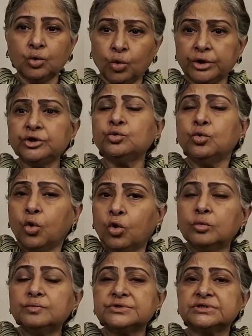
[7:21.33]
going to
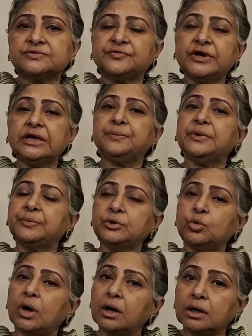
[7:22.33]
homes, feeding people
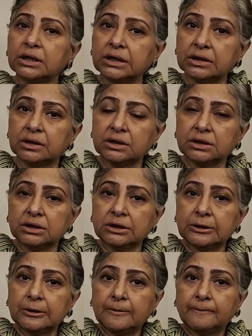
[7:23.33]
who are hungry,
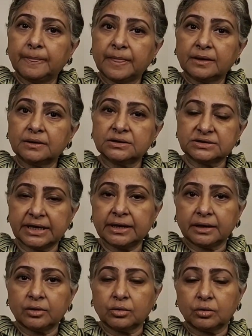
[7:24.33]
you see,
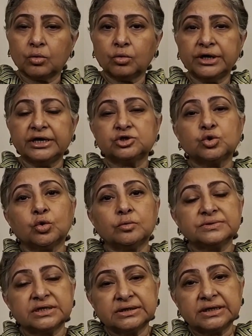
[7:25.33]
old age
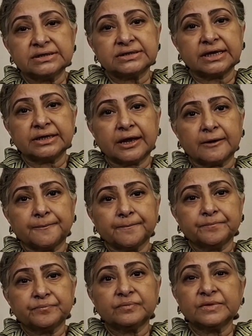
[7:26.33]
homes and things like that.
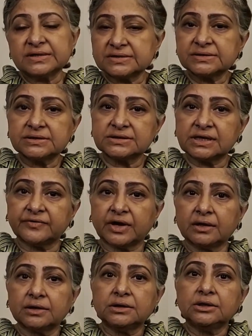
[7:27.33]
This is
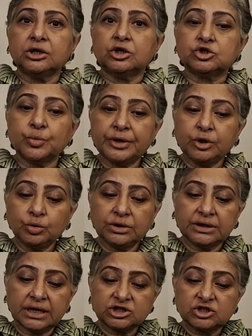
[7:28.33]
seva. So when you
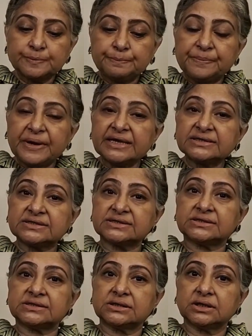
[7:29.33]
touch
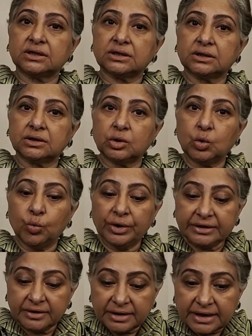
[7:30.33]
this
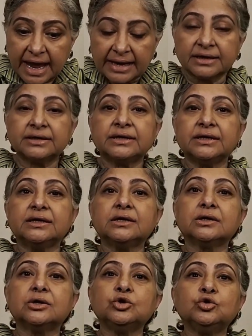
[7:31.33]
with reality,
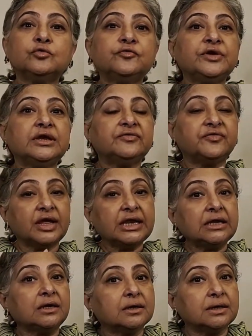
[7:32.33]
you feel
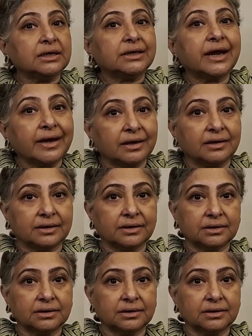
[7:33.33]
very content.